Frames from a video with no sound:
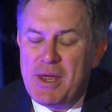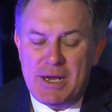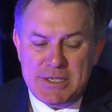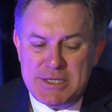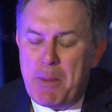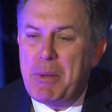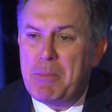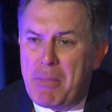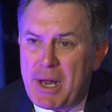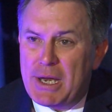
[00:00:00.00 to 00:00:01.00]
and
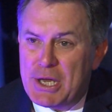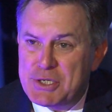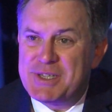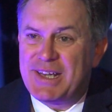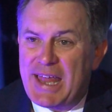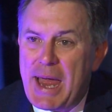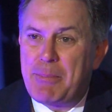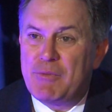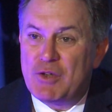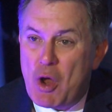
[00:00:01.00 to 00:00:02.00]
dumping money into the
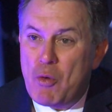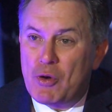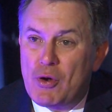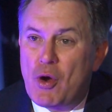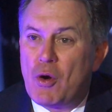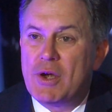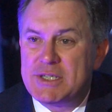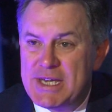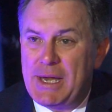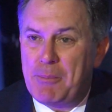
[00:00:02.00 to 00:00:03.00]
lap of an owner or a
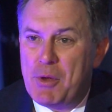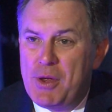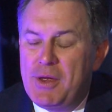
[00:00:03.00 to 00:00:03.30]
team,